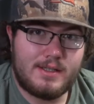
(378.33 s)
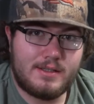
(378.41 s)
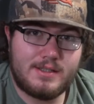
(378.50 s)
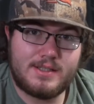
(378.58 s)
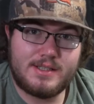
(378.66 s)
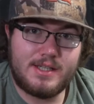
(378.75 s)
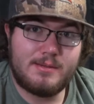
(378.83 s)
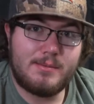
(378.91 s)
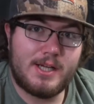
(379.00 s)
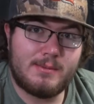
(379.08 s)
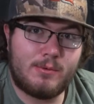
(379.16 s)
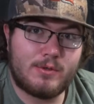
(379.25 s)
Now this is going to
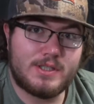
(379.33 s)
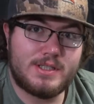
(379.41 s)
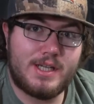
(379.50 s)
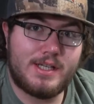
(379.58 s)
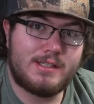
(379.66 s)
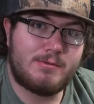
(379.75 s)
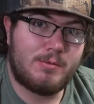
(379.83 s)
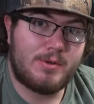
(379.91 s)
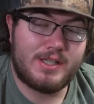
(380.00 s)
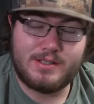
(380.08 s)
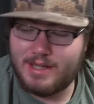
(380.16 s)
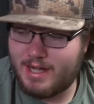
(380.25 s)
make more sense when we
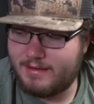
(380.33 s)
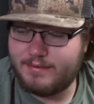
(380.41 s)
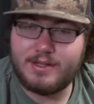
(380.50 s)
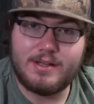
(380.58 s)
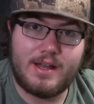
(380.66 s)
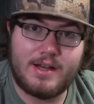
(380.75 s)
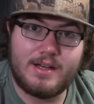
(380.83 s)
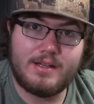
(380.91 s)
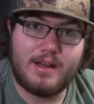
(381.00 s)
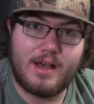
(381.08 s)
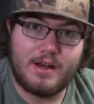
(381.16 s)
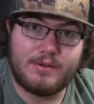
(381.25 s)
dive into that
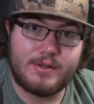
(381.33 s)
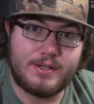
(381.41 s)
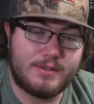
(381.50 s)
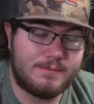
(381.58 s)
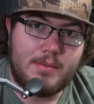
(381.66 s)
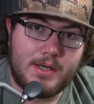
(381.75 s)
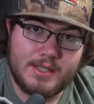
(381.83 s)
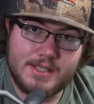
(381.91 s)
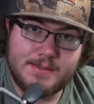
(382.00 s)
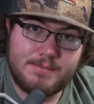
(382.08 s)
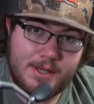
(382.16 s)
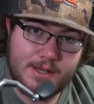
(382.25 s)
inline reel, but a
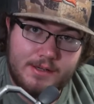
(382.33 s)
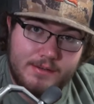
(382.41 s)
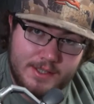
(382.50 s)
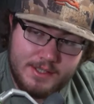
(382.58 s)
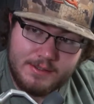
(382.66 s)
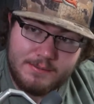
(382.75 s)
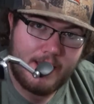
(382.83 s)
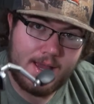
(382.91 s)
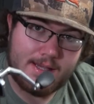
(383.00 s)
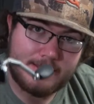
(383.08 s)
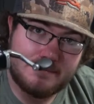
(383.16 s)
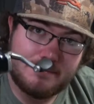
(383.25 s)
spinning reel
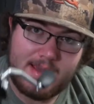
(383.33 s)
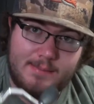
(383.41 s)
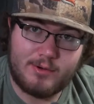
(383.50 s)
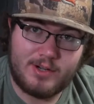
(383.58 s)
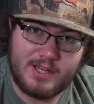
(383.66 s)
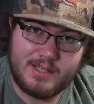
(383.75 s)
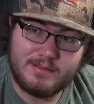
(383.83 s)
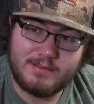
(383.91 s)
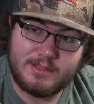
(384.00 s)
has memory.